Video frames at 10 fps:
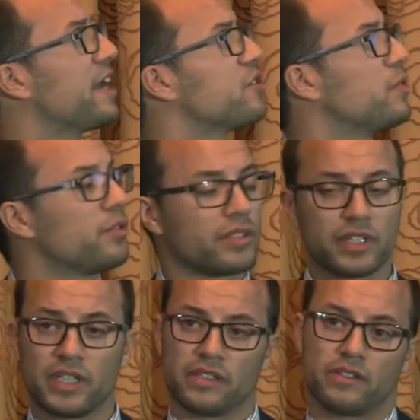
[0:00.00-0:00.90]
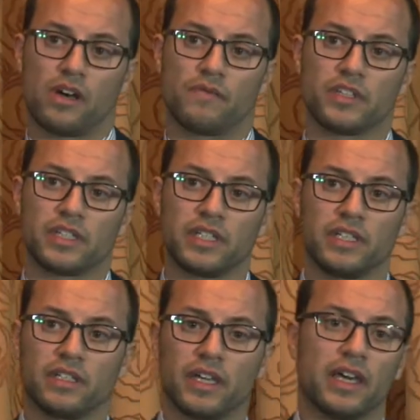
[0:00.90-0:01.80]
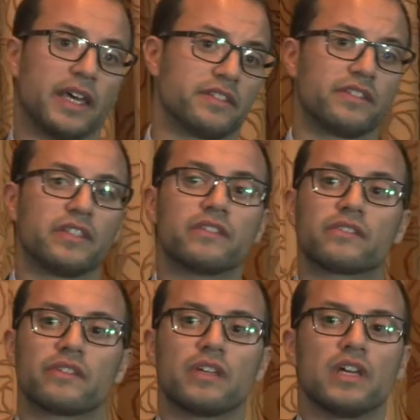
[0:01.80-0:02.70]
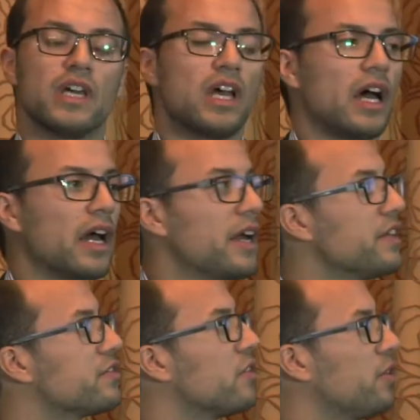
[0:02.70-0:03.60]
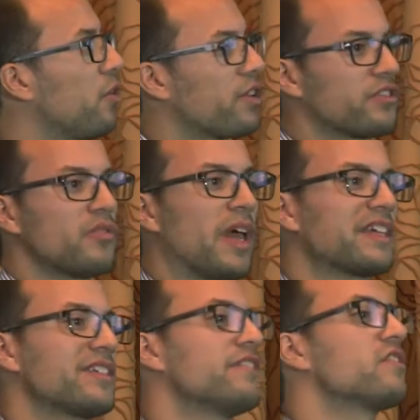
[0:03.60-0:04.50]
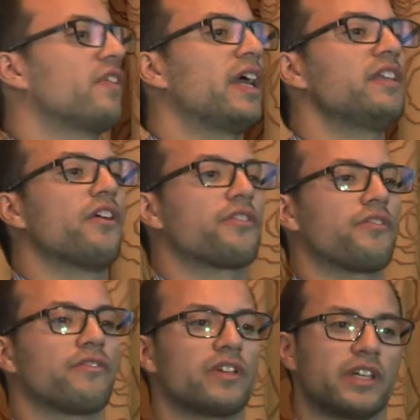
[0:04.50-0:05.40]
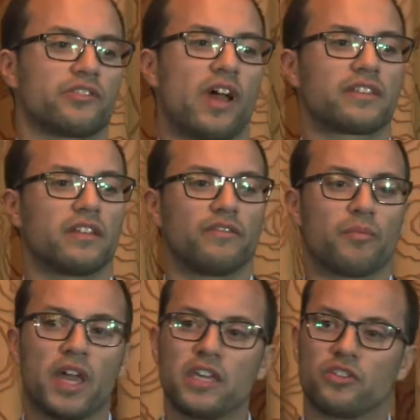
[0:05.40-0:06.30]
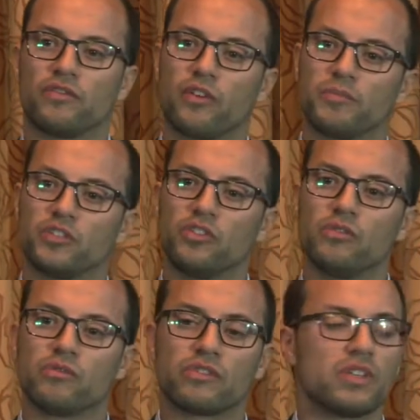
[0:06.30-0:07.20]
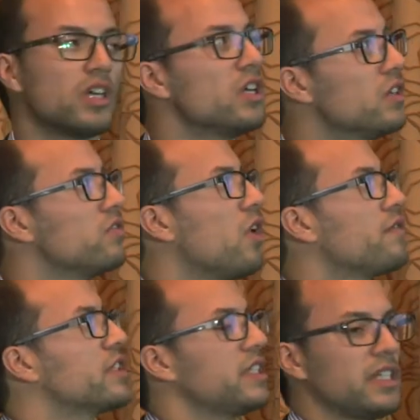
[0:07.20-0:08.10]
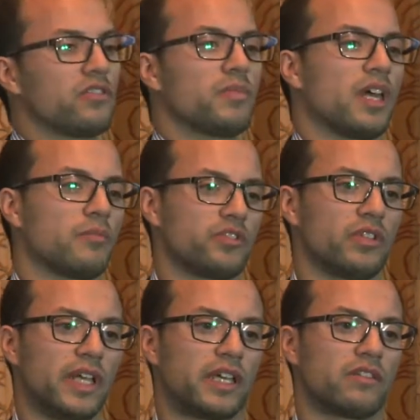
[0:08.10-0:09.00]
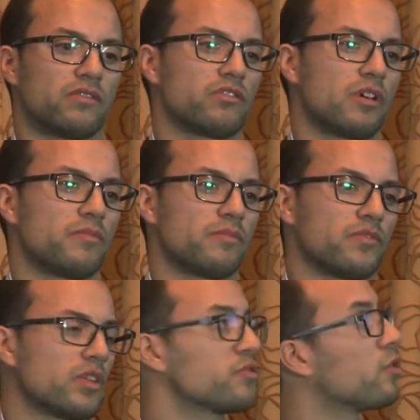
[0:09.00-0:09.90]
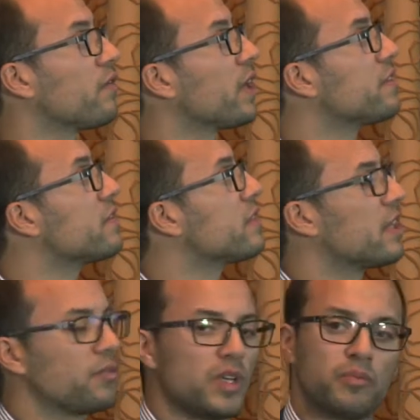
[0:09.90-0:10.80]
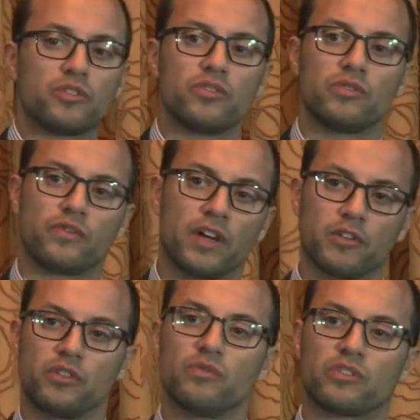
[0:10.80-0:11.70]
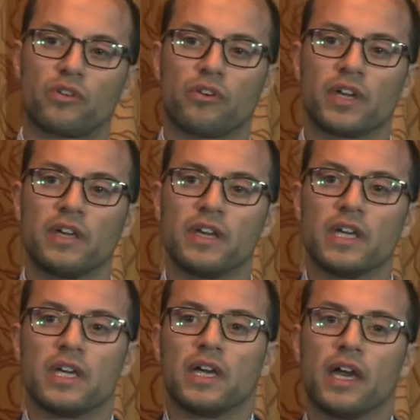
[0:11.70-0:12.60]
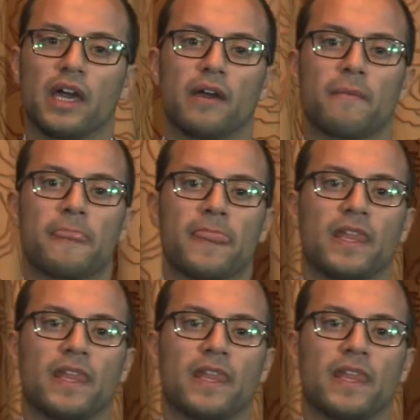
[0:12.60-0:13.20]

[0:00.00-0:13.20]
attribute is obviously entities. So in order to make sense of any other extracted information from the news, you obviously need to be able to link it to some sort of entity. And we produce for every news story, for